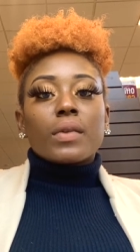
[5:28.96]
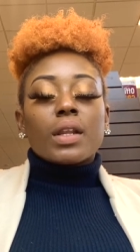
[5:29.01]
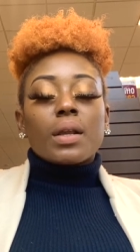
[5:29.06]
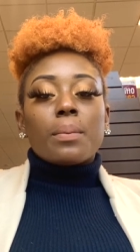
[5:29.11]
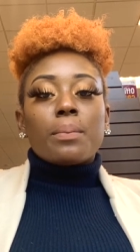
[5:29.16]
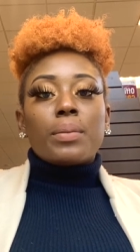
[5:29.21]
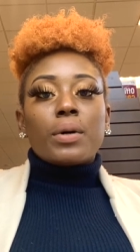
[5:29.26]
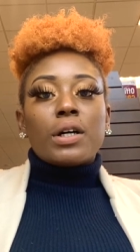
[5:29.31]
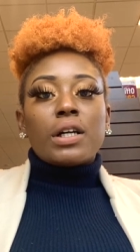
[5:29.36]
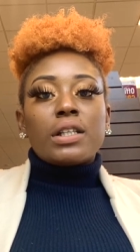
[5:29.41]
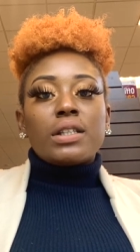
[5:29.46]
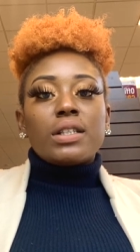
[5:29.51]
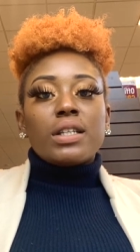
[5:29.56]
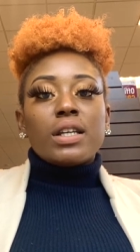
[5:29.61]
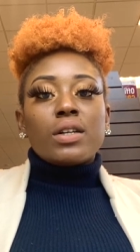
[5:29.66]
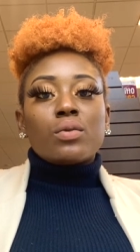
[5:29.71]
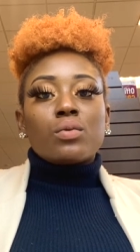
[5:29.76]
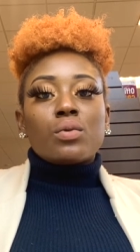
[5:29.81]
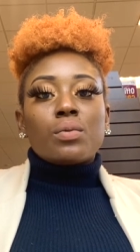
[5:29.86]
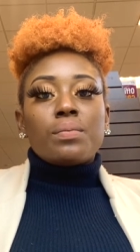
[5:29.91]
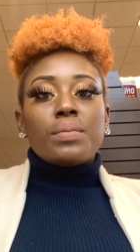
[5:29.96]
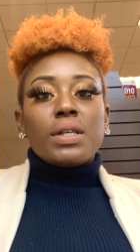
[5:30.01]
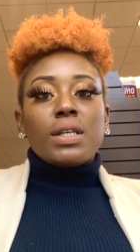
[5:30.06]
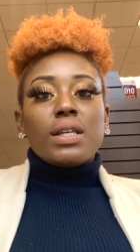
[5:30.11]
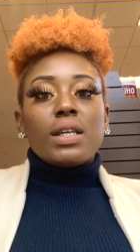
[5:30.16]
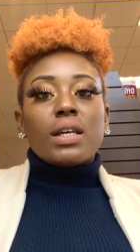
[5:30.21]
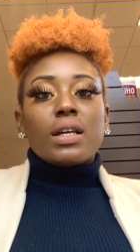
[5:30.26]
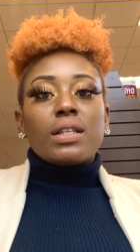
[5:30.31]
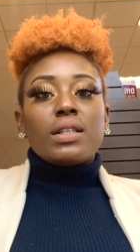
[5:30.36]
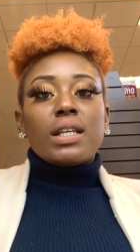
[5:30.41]
but it will
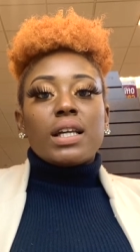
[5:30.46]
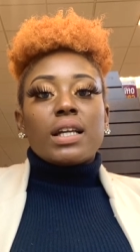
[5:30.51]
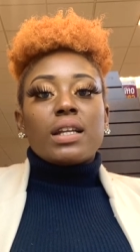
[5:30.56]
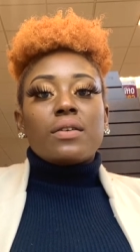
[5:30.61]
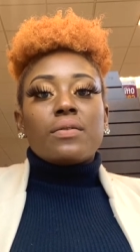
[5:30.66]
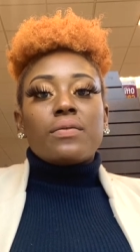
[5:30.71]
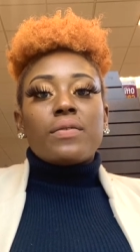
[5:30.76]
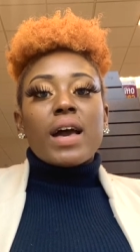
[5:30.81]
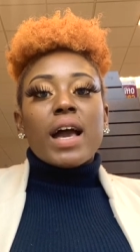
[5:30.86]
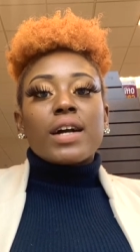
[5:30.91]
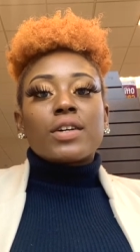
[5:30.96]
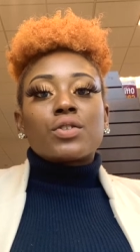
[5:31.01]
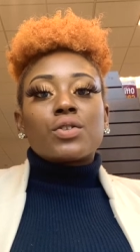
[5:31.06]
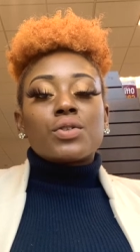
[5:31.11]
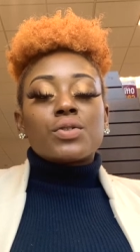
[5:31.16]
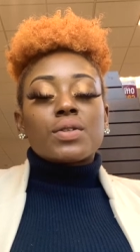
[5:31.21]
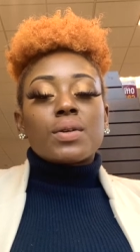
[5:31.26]
be a negative factor,